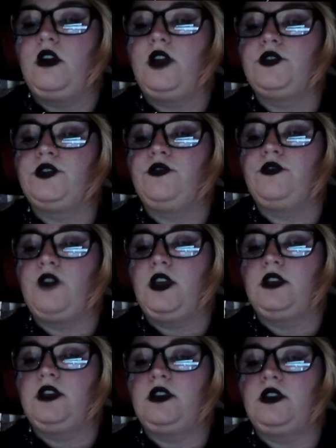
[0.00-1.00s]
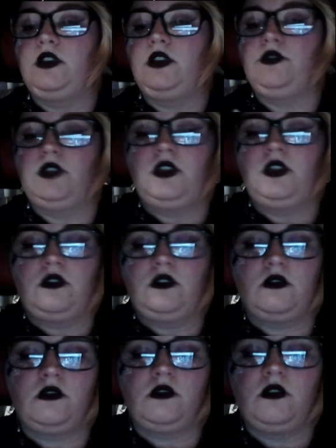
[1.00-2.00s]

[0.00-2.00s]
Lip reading: I also find that using